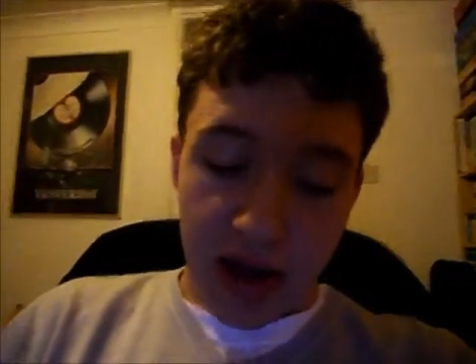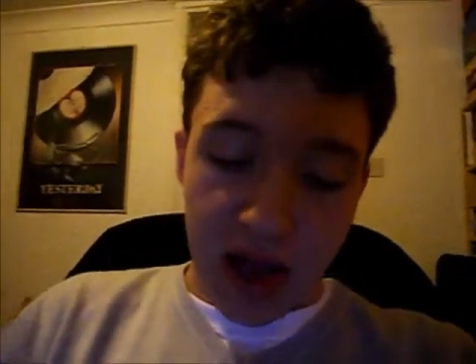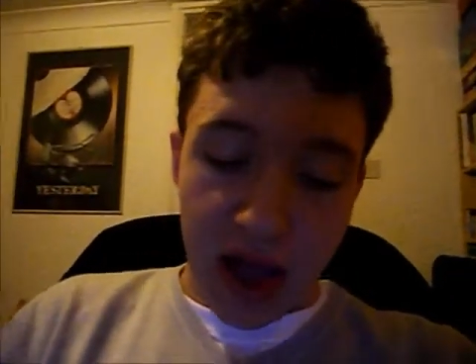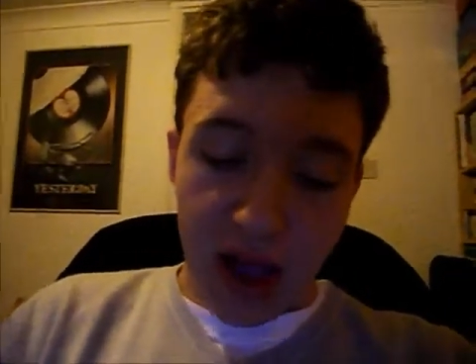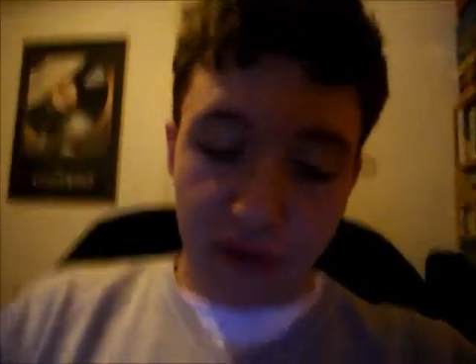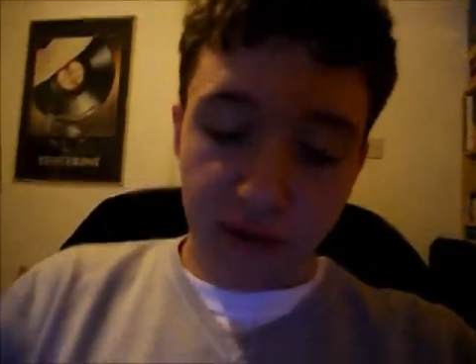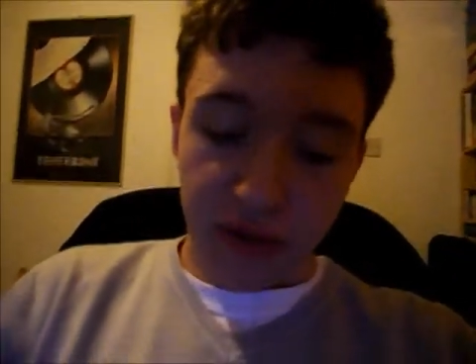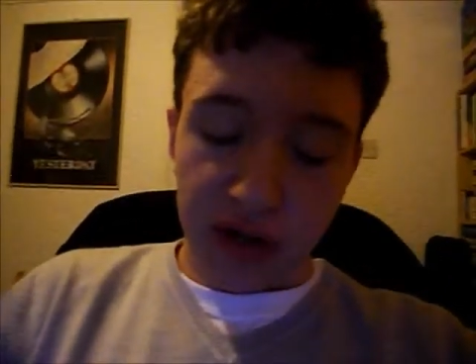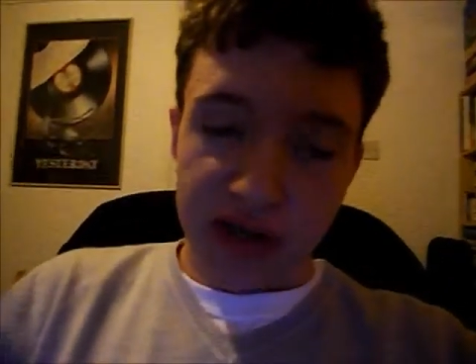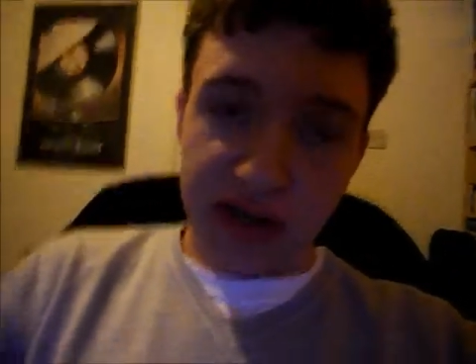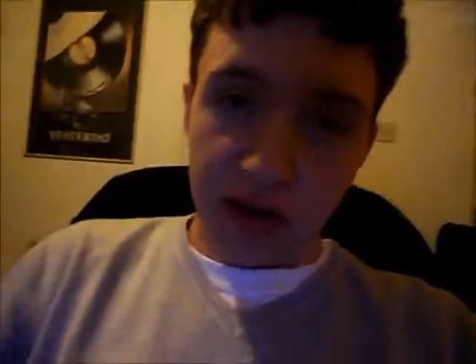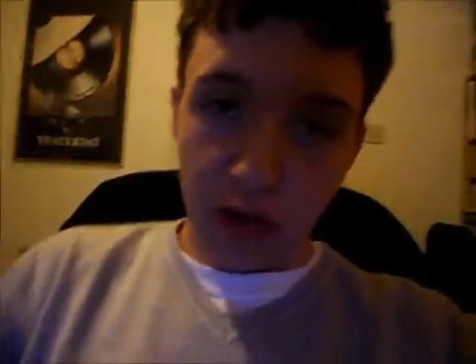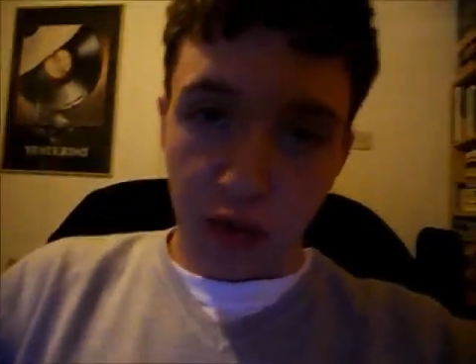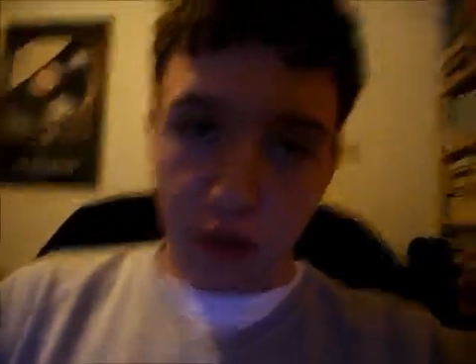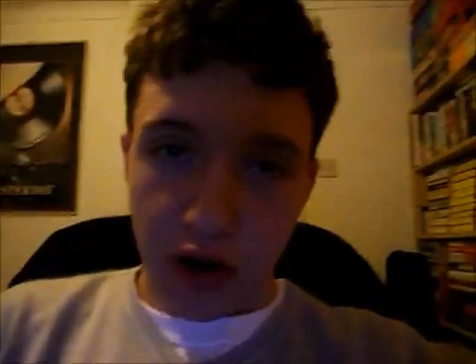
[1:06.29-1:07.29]
every
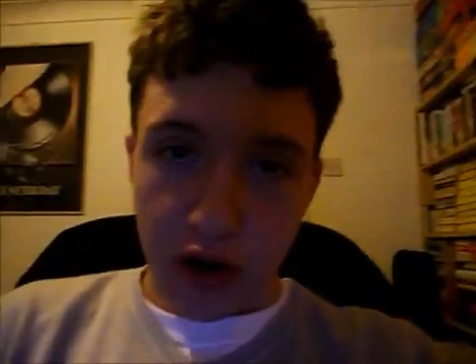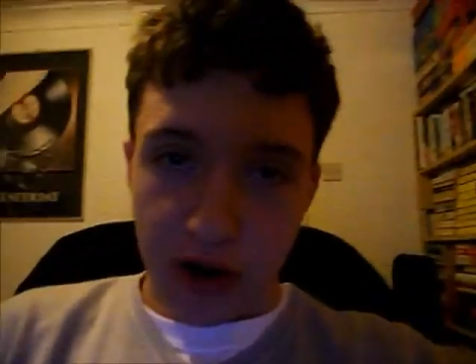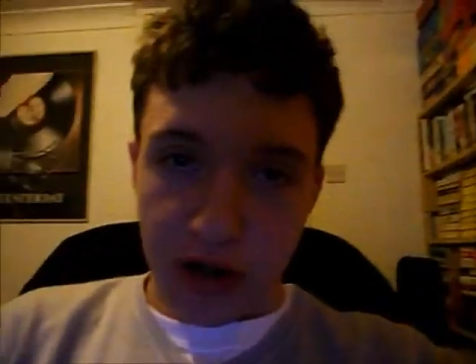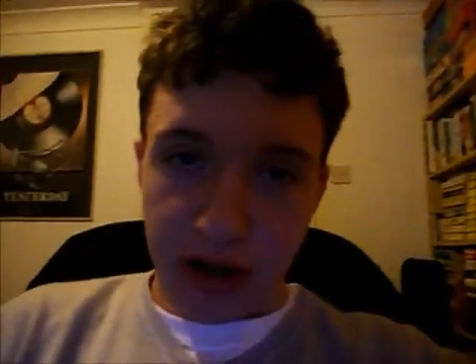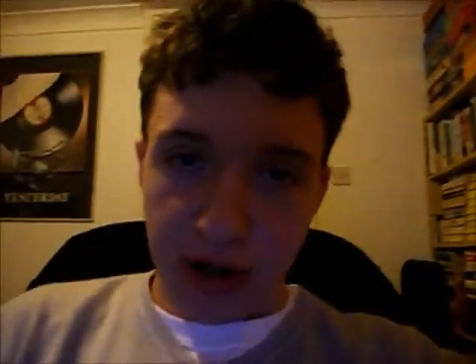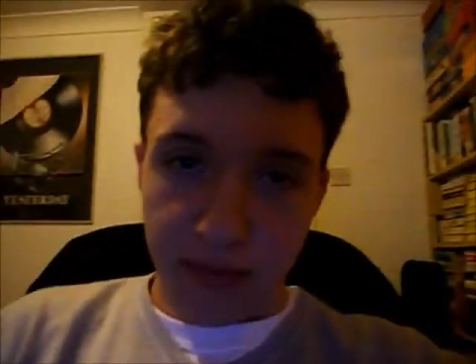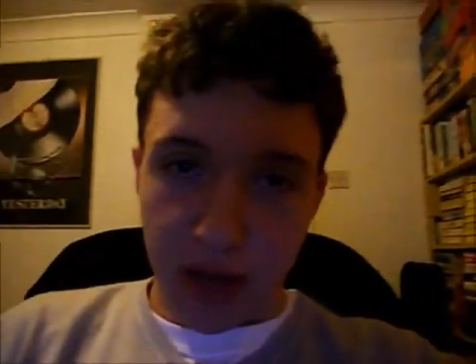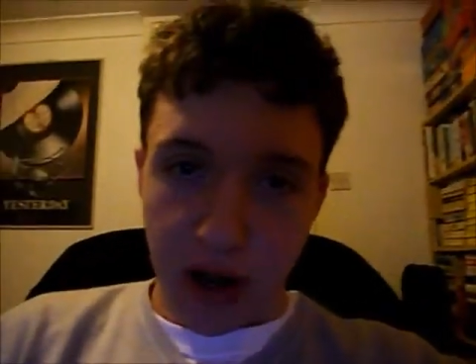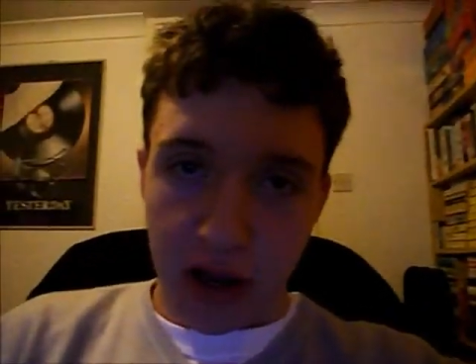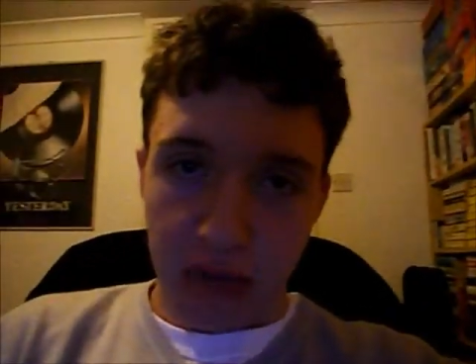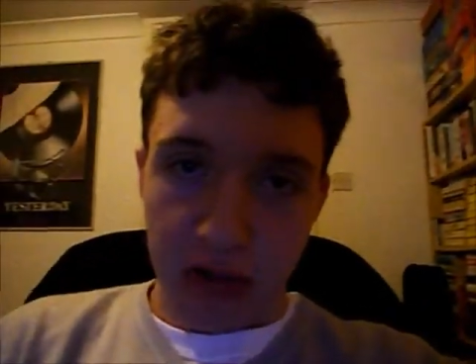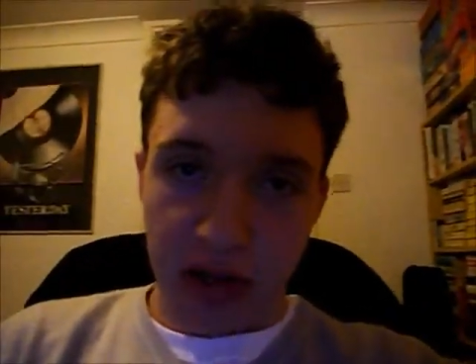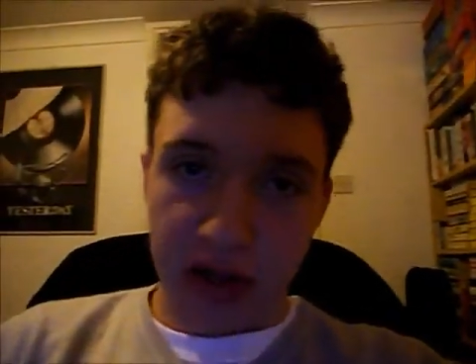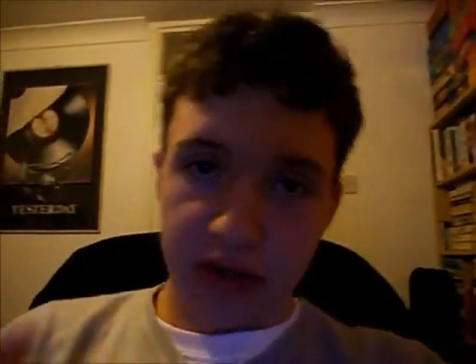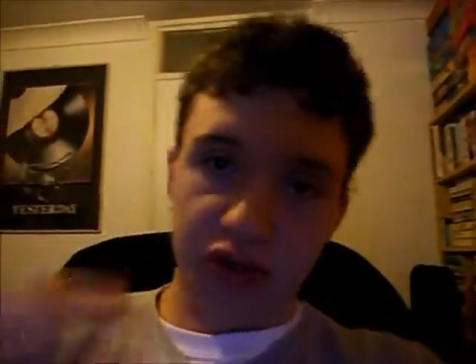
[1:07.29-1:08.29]
single word in the Bible
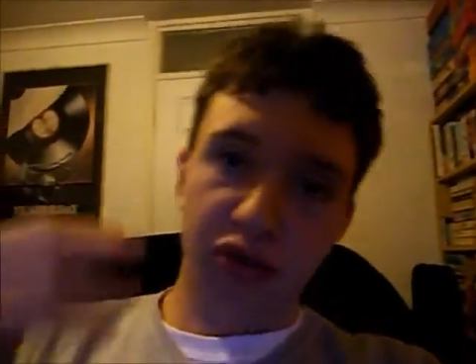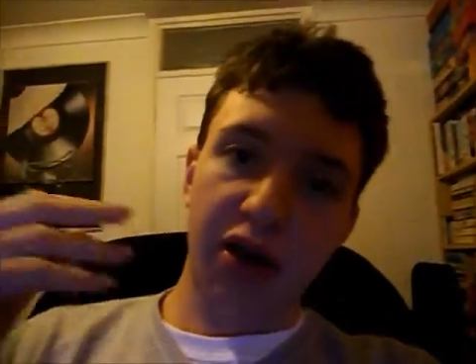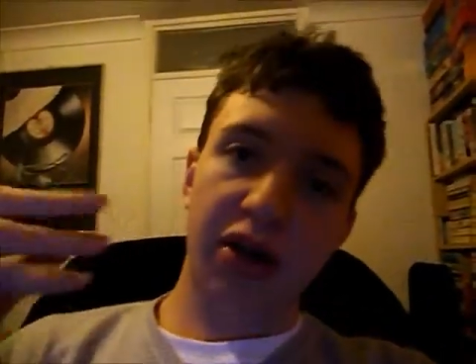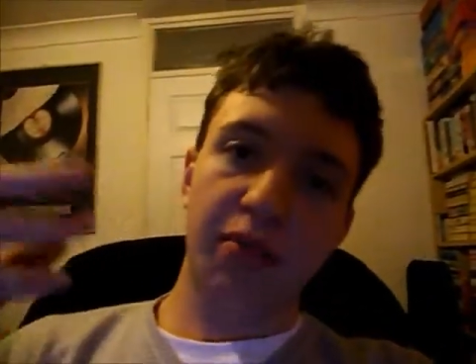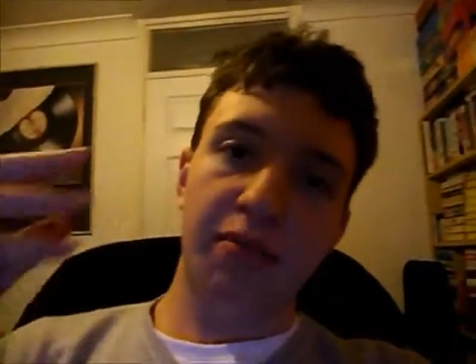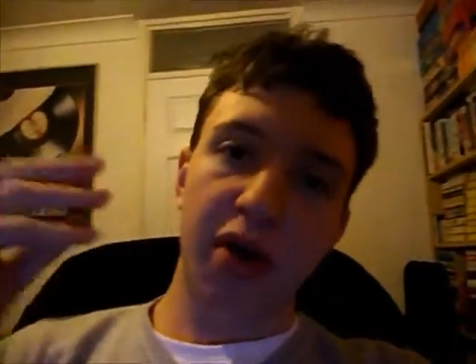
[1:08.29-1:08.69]
is written